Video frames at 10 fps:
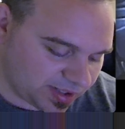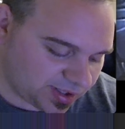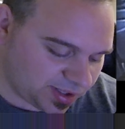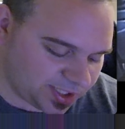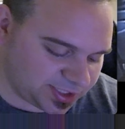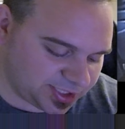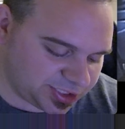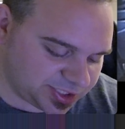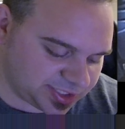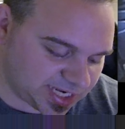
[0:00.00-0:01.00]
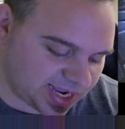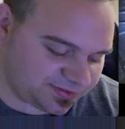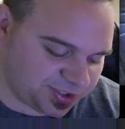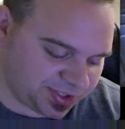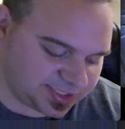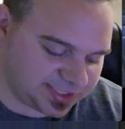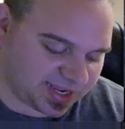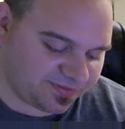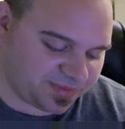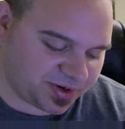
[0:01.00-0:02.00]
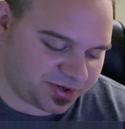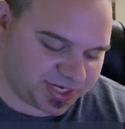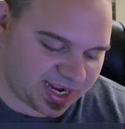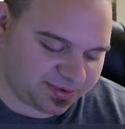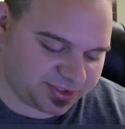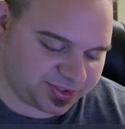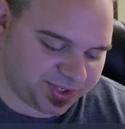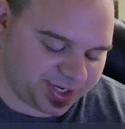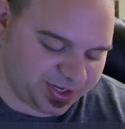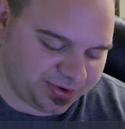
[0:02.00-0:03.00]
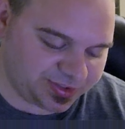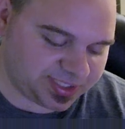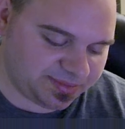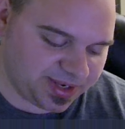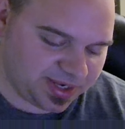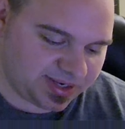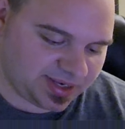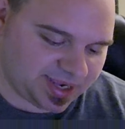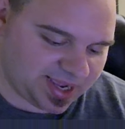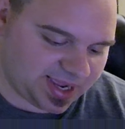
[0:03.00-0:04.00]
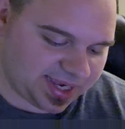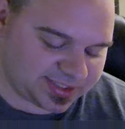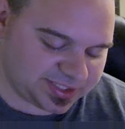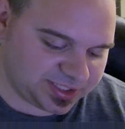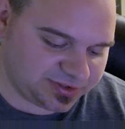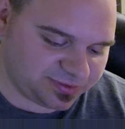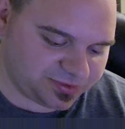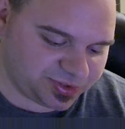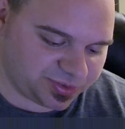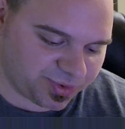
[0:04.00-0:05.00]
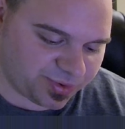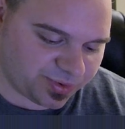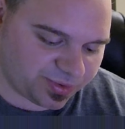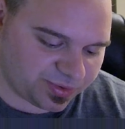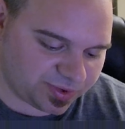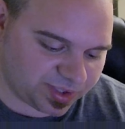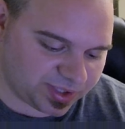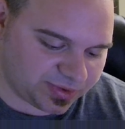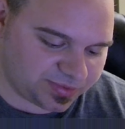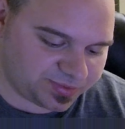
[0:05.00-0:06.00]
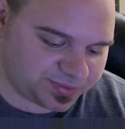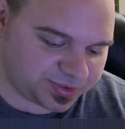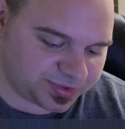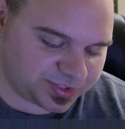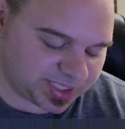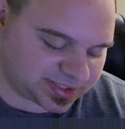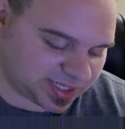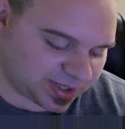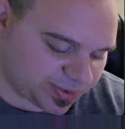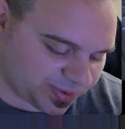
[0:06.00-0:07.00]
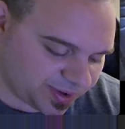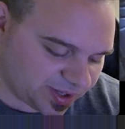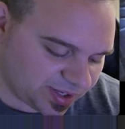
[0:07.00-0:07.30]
On deletion save, so you can save him under your Tamer, so you can use him as a Digivolution, so that's kind of cool.